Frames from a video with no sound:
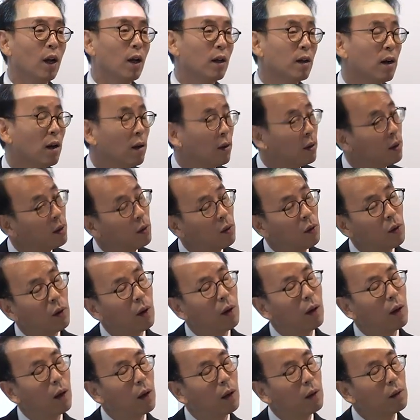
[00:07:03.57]
Now,
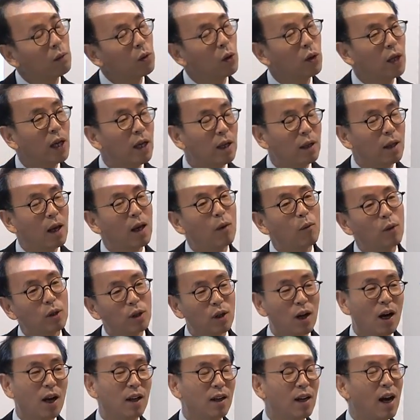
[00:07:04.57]
today there was
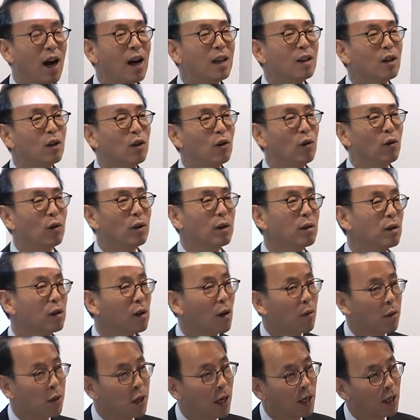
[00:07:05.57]
an article in
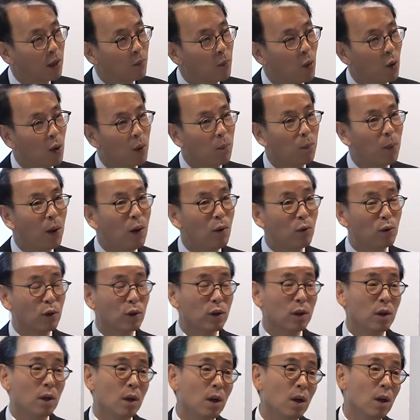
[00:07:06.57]
South China Morning Post,